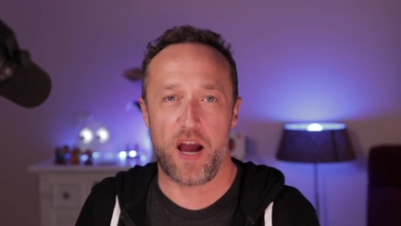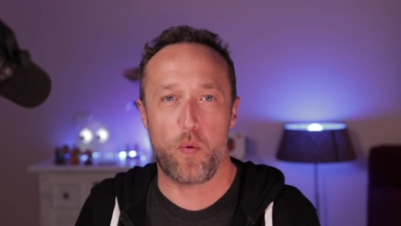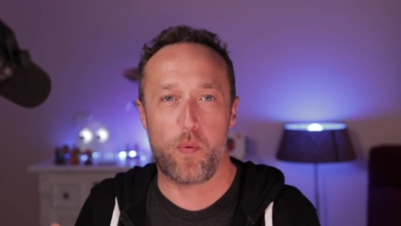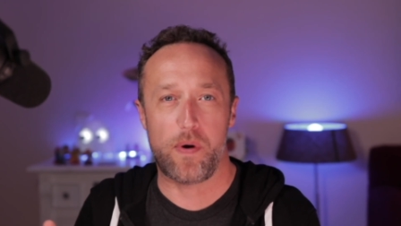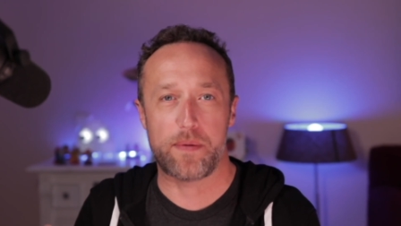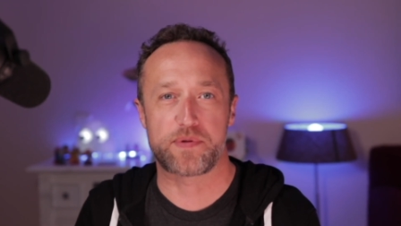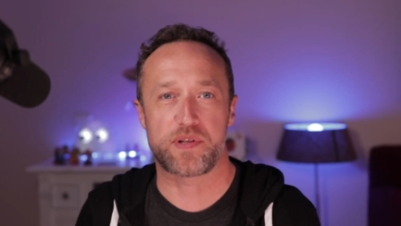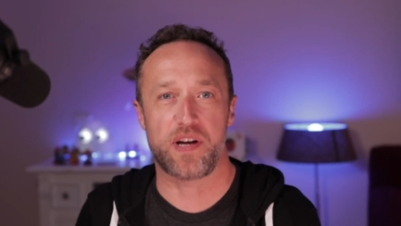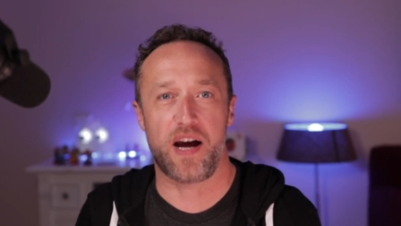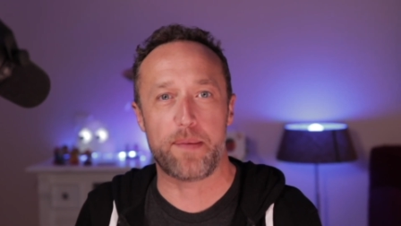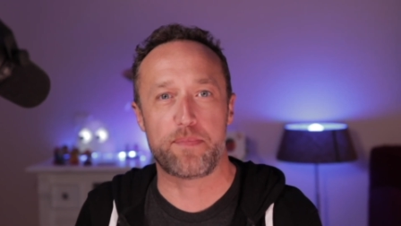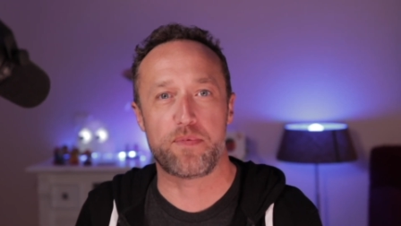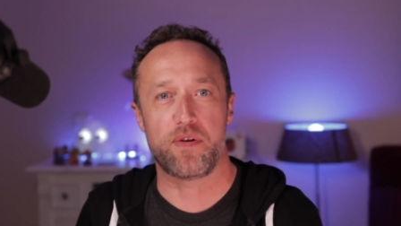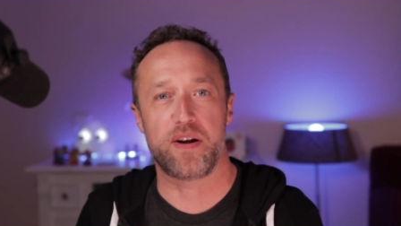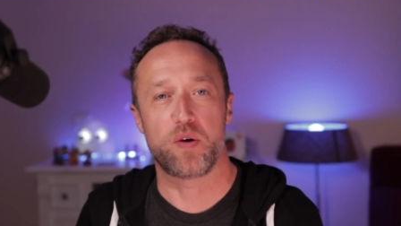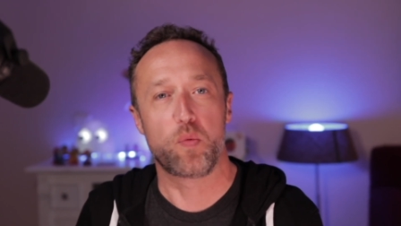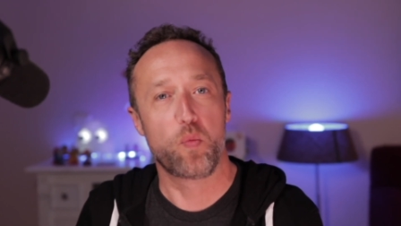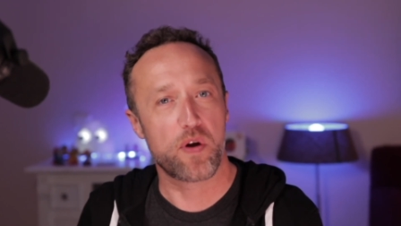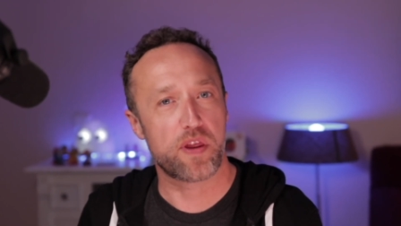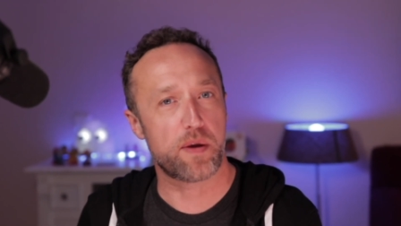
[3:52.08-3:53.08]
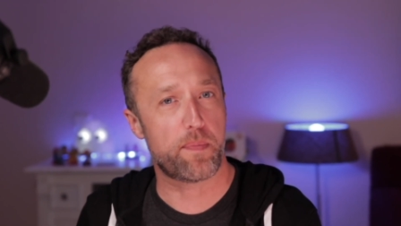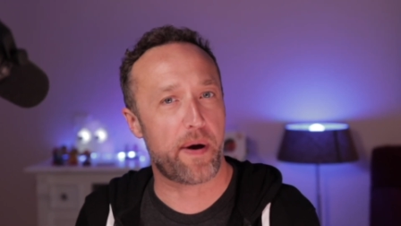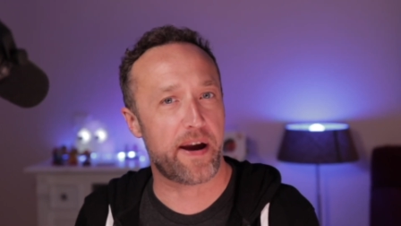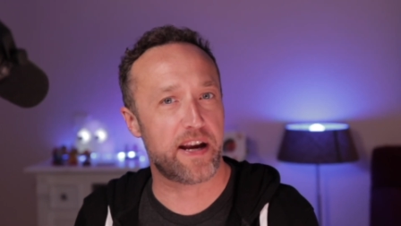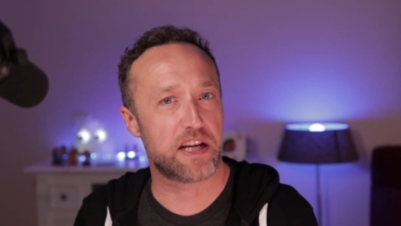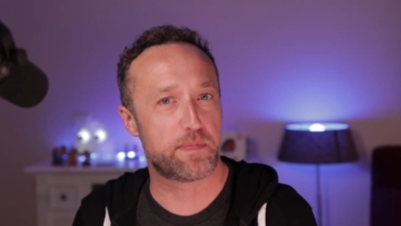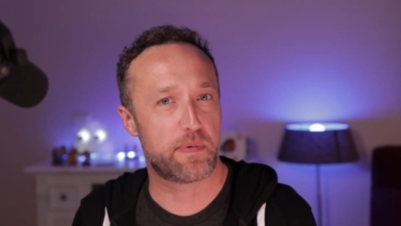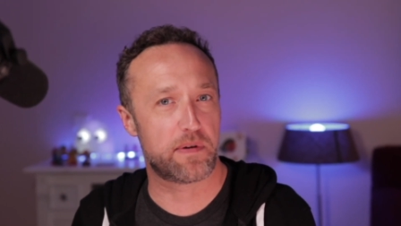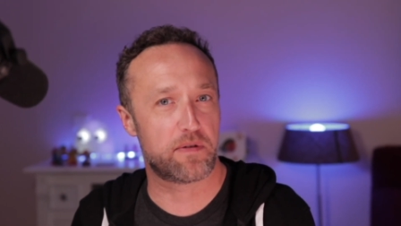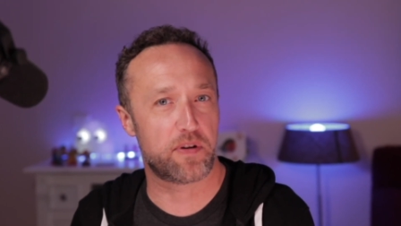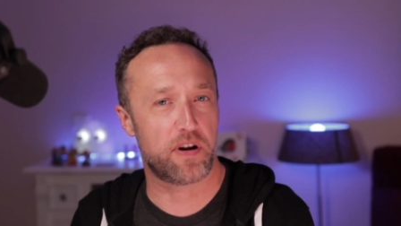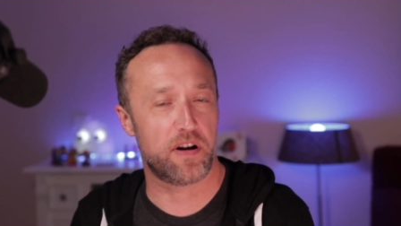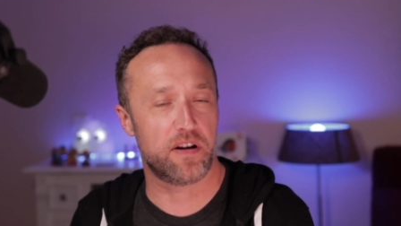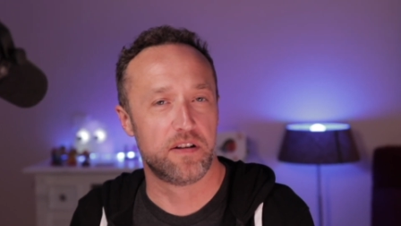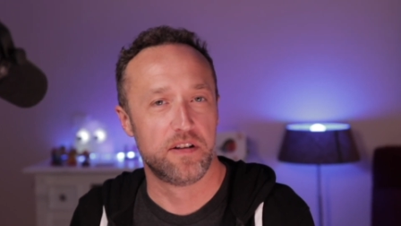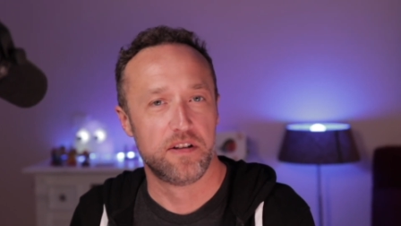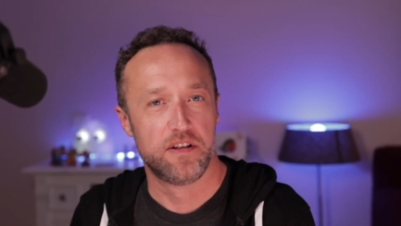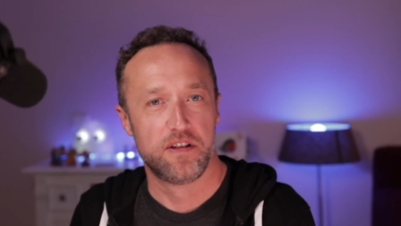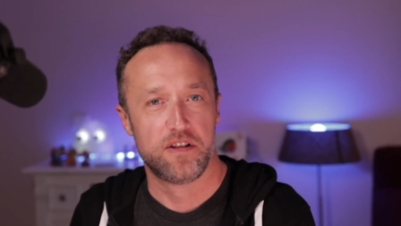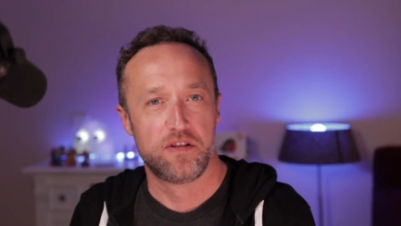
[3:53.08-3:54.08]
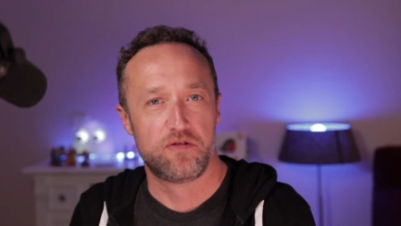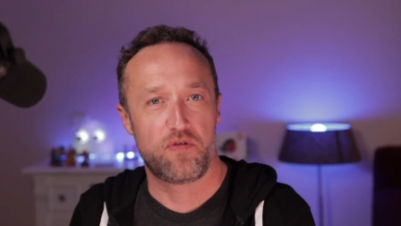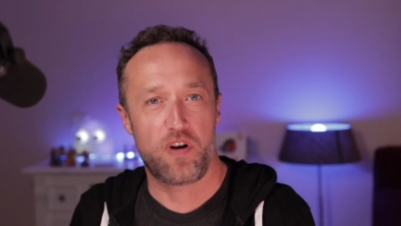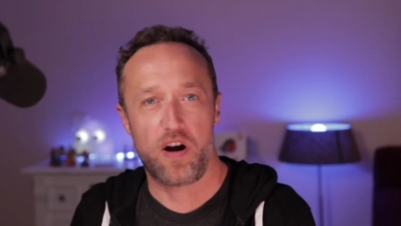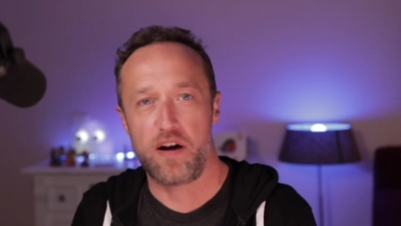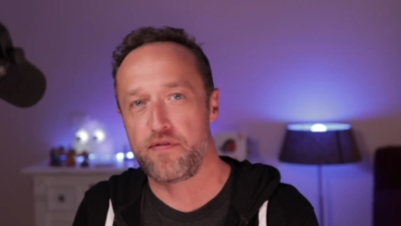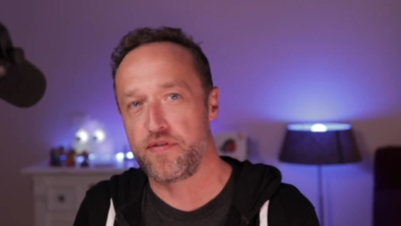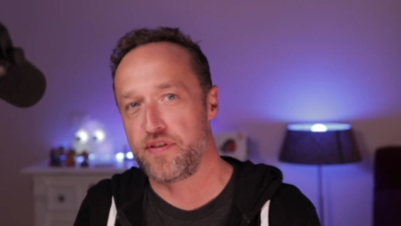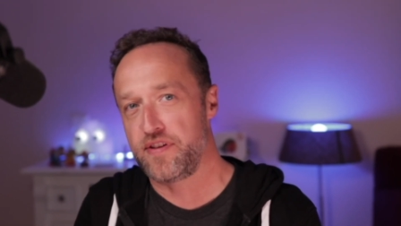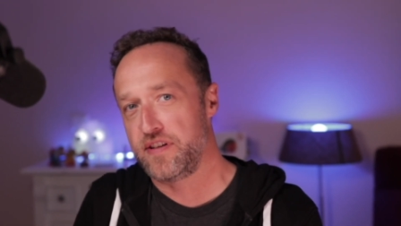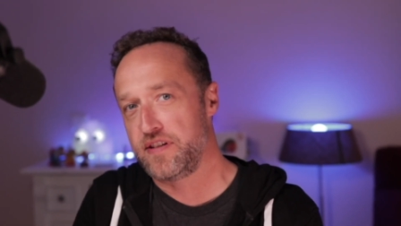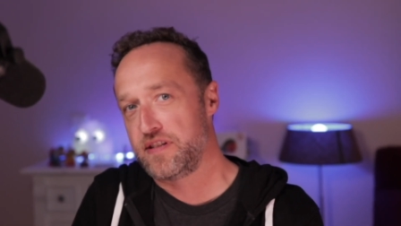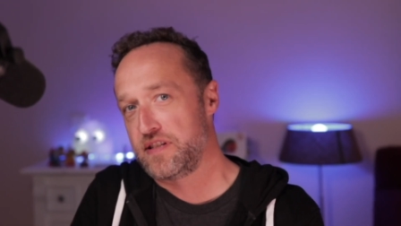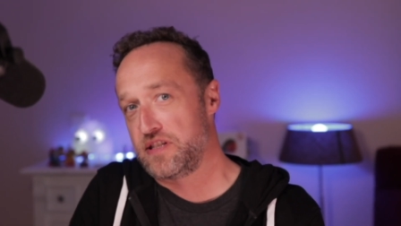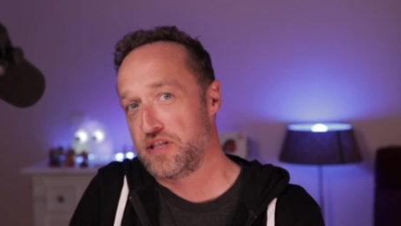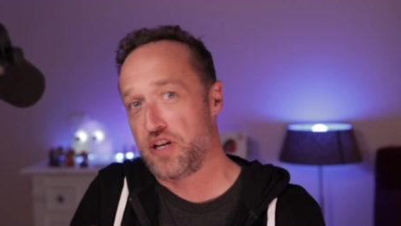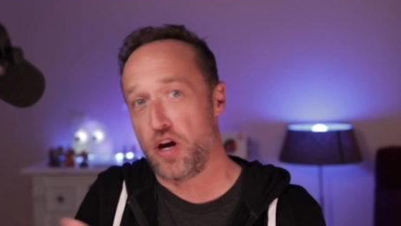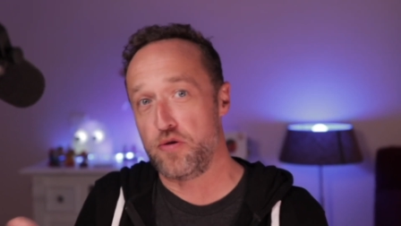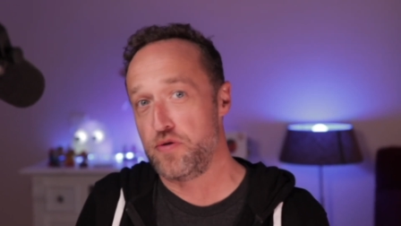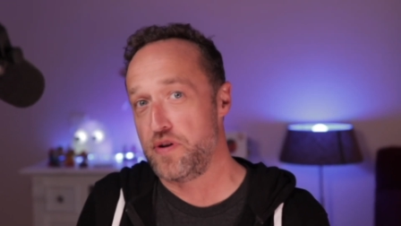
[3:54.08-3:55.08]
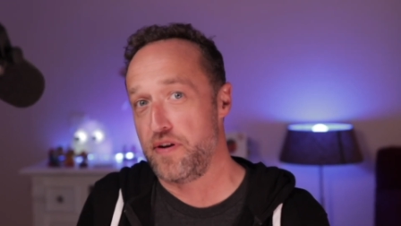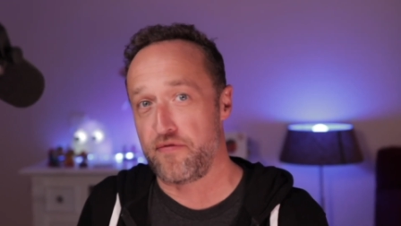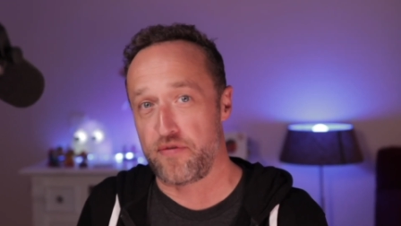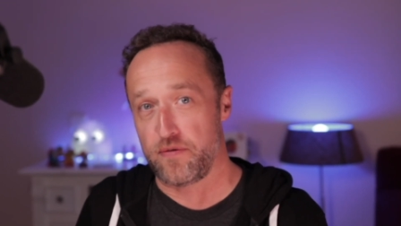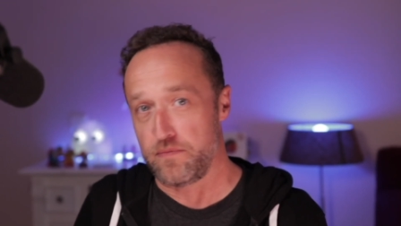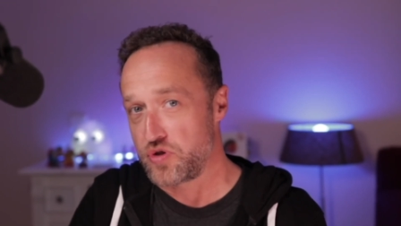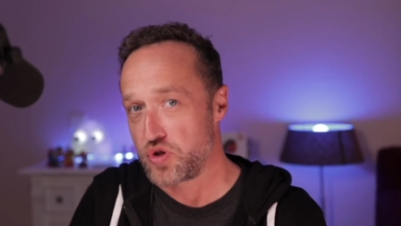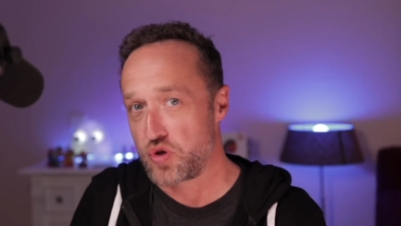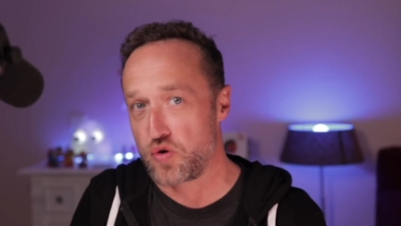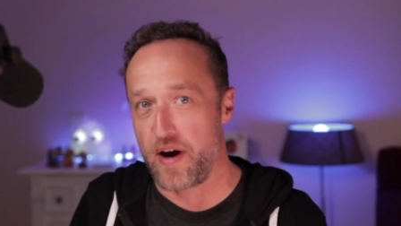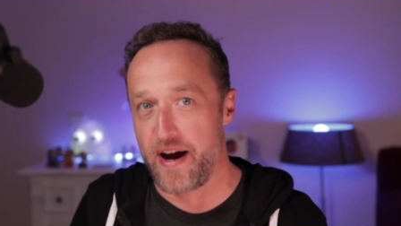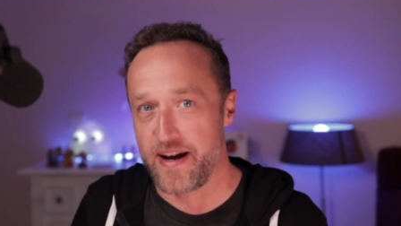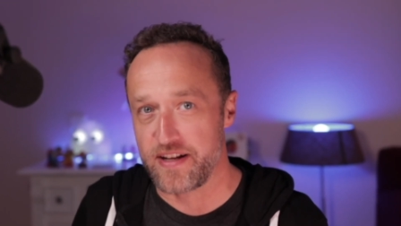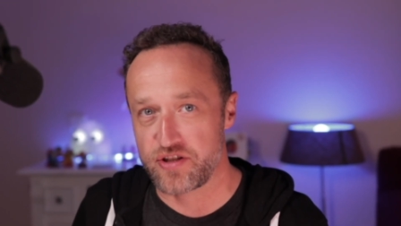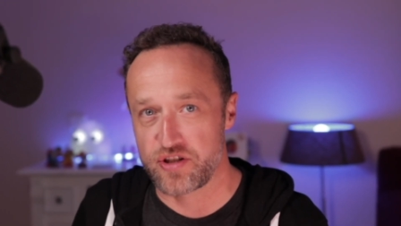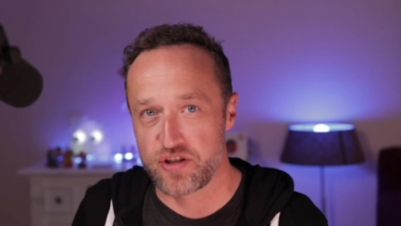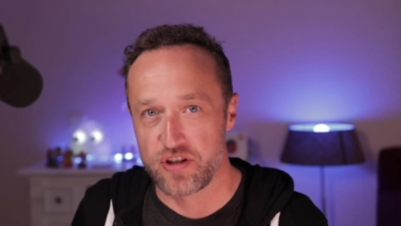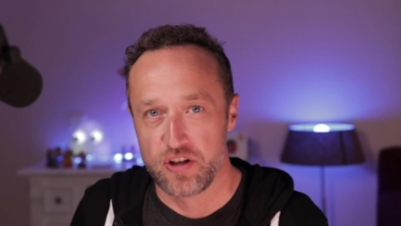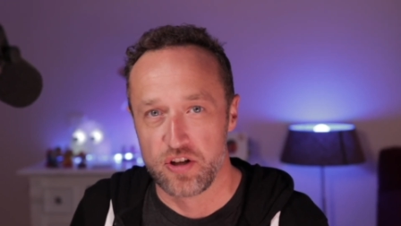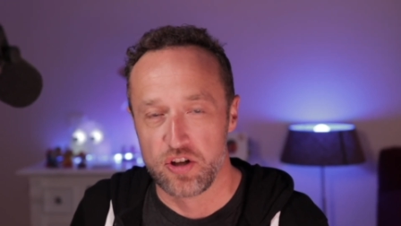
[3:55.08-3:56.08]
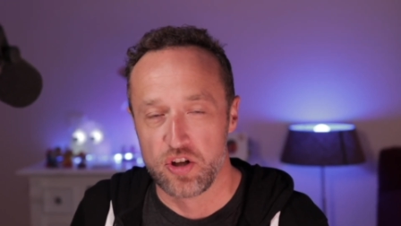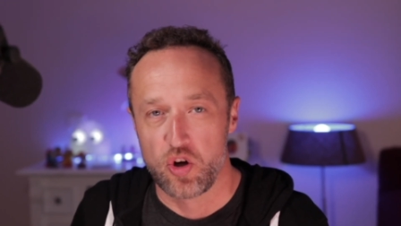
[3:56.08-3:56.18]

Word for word: a website up and running with a page builder rather than code it from scratch